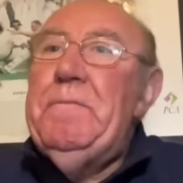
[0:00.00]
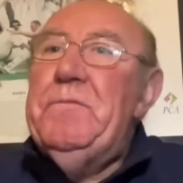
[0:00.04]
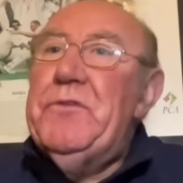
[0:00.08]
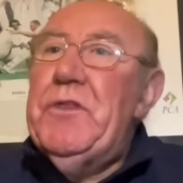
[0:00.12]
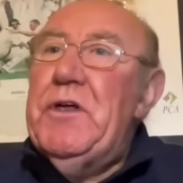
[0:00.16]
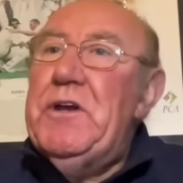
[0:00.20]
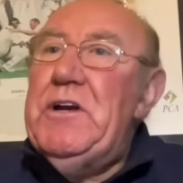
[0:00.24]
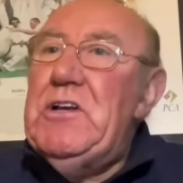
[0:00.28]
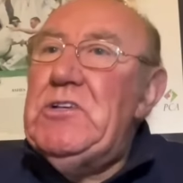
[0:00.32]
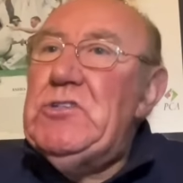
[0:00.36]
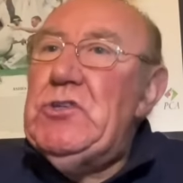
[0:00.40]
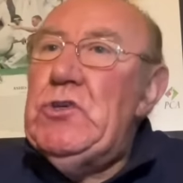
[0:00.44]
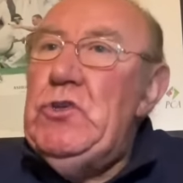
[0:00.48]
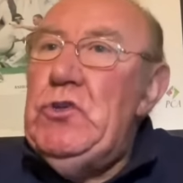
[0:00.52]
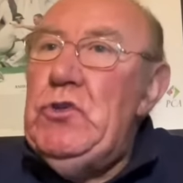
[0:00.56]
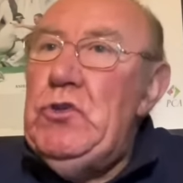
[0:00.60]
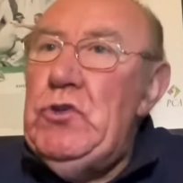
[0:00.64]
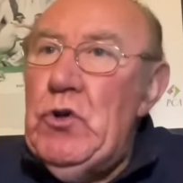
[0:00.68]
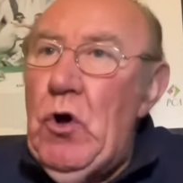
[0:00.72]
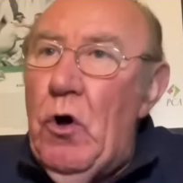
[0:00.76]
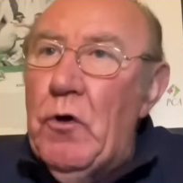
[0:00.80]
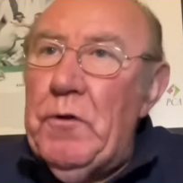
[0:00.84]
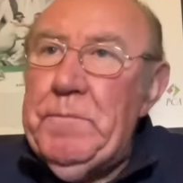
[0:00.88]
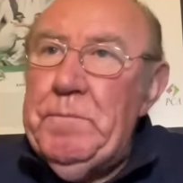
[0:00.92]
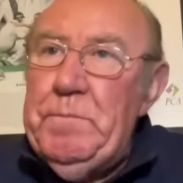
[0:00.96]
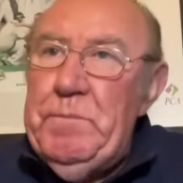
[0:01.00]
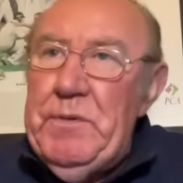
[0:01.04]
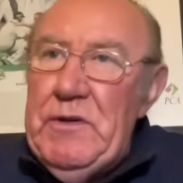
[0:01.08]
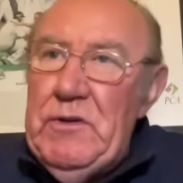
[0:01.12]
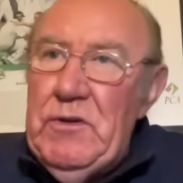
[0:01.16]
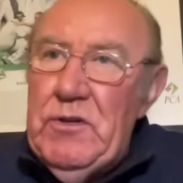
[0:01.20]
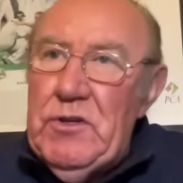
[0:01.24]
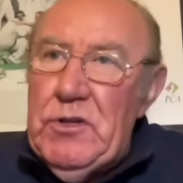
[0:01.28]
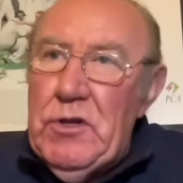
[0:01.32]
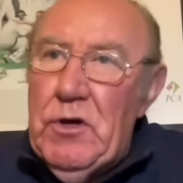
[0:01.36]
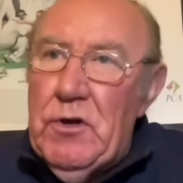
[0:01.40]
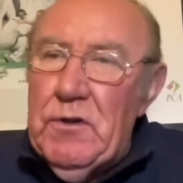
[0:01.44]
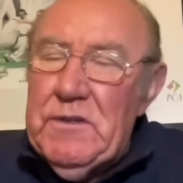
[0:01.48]
but it's not been
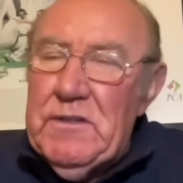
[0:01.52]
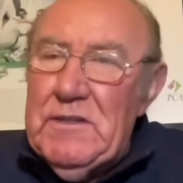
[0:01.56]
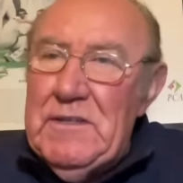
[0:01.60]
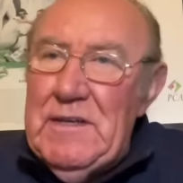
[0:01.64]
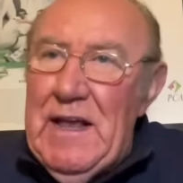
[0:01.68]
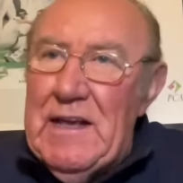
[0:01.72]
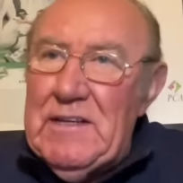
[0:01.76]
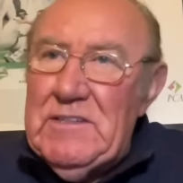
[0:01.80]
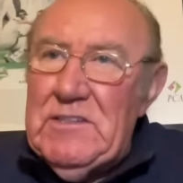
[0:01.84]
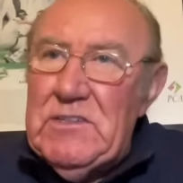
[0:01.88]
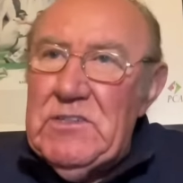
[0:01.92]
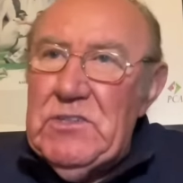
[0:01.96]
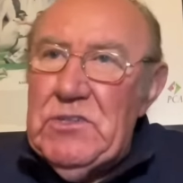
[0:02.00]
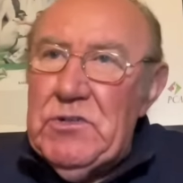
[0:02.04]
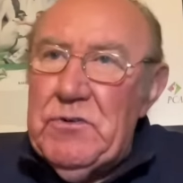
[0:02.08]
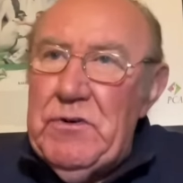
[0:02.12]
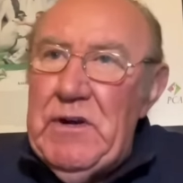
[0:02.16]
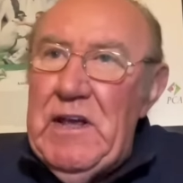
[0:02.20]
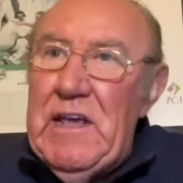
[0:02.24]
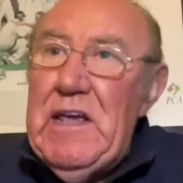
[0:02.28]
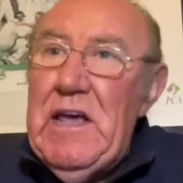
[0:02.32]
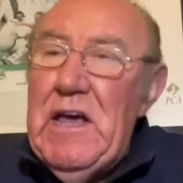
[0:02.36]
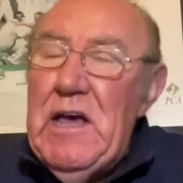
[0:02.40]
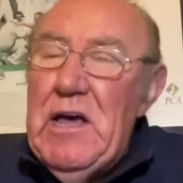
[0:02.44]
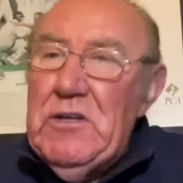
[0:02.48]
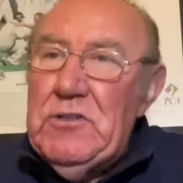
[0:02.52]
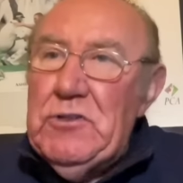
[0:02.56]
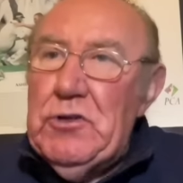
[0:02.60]
thought necessary